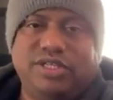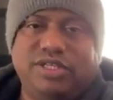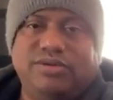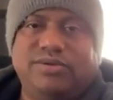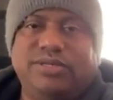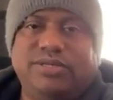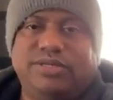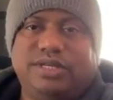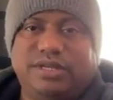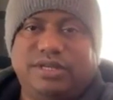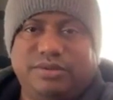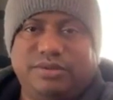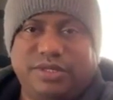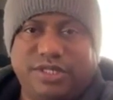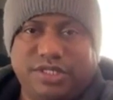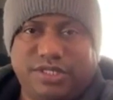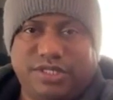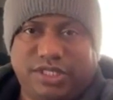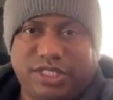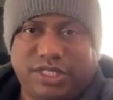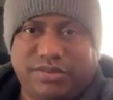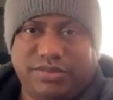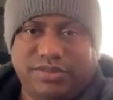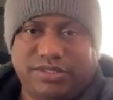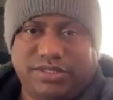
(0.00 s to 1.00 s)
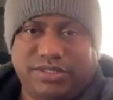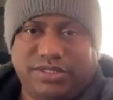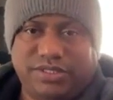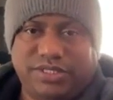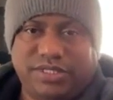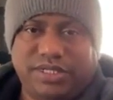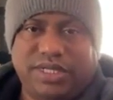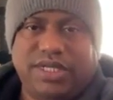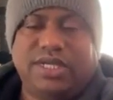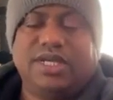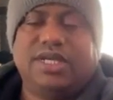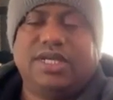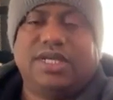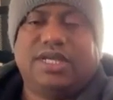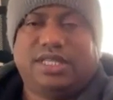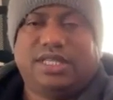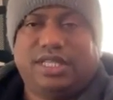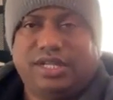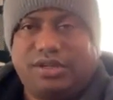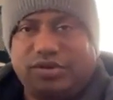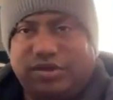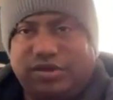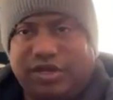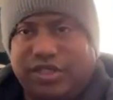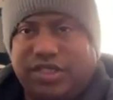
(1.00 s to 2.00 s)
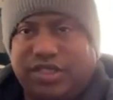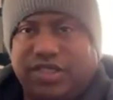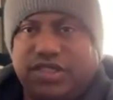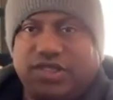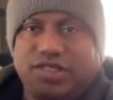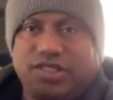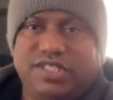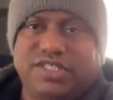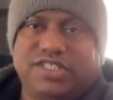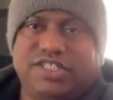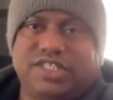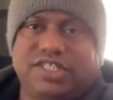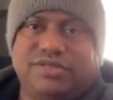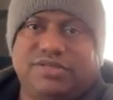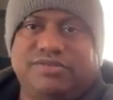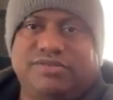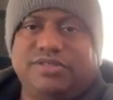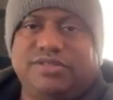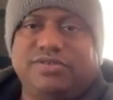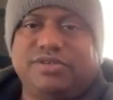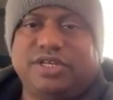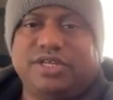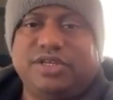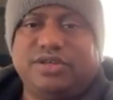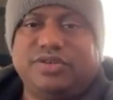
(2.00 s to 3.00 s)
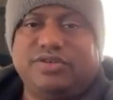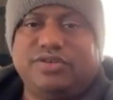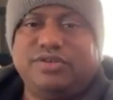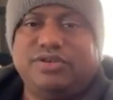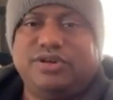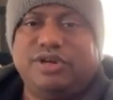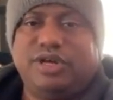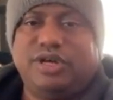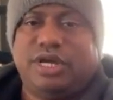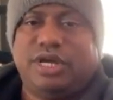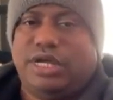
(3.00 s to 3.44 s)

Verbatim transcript: A I will give you steps that, okay, this is the steps you can do,